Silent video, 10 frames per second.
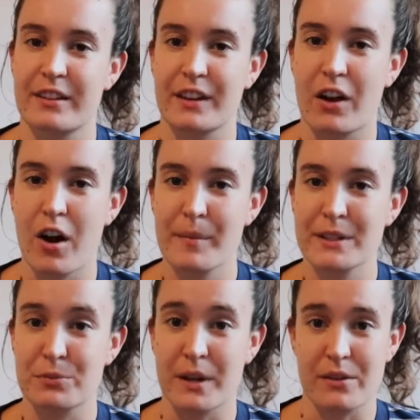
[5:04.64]
in the
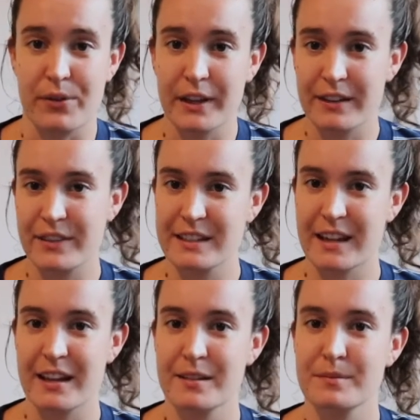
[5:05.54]
comments what you think of these
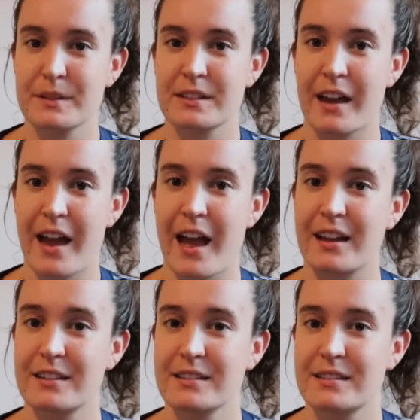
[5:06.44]
items,
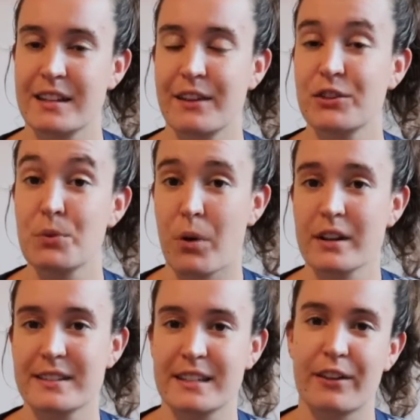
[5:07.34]
and if you want
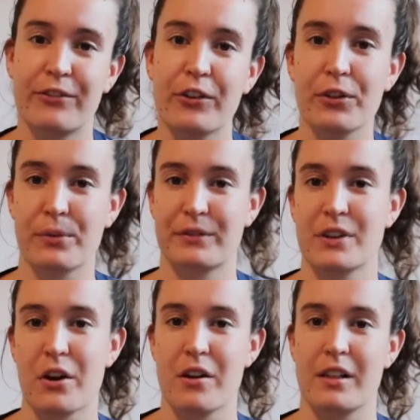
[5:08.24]
to see a full thrift
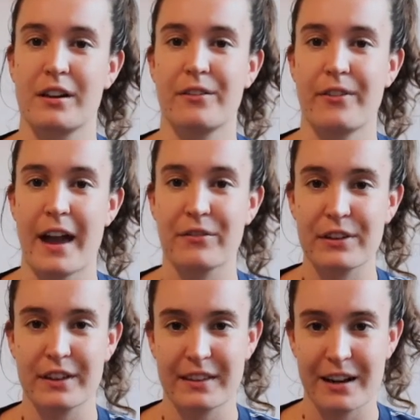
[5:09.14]
haul of
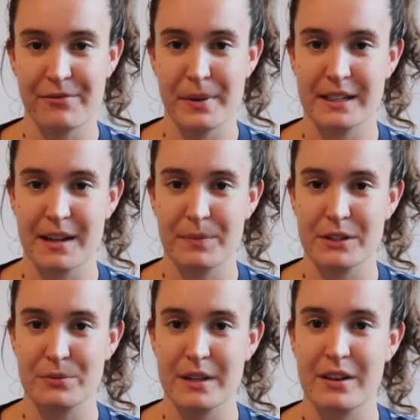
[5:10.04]
everything that I've picked up
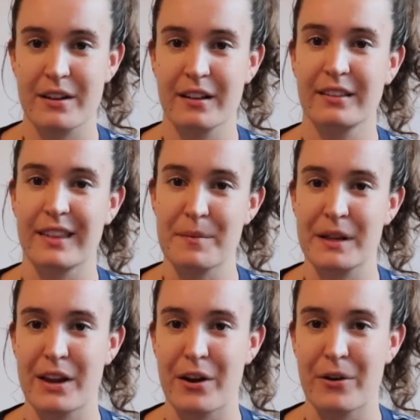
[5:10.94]
this week, let
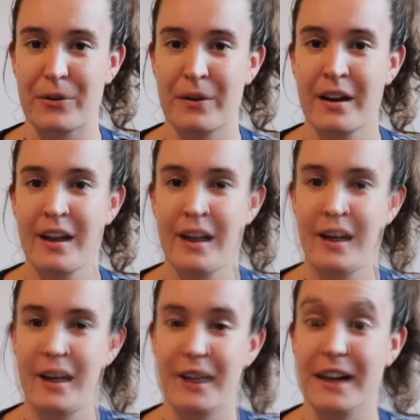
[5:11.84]
me know.
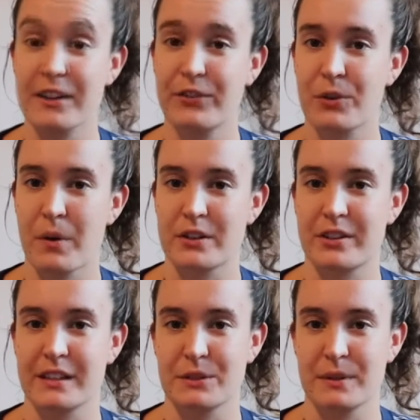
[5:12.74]
Thank you for
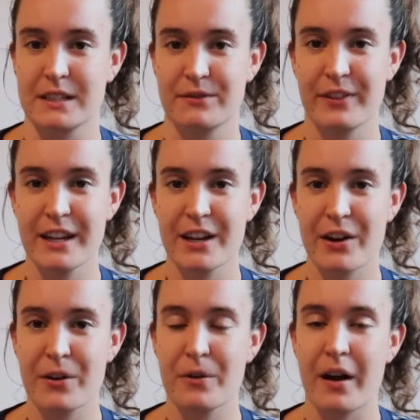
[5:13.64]
watching this week's
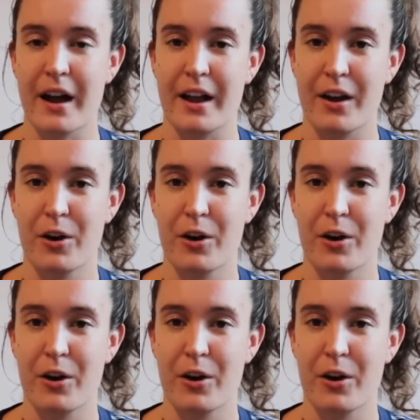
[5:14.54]
video. I